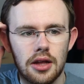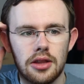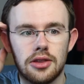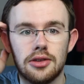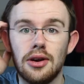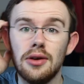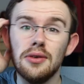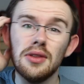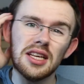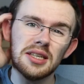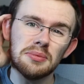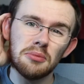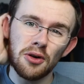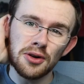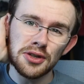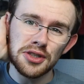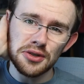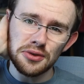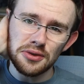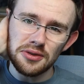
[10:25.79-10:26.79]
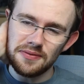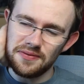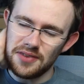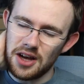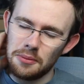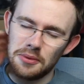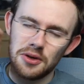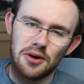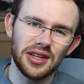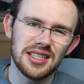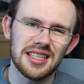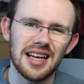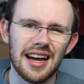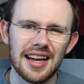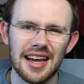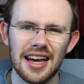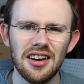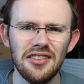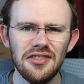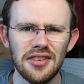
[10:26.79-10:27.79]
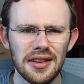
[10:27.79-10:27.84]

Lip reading: Throughout this module, I'll be honest, I kind of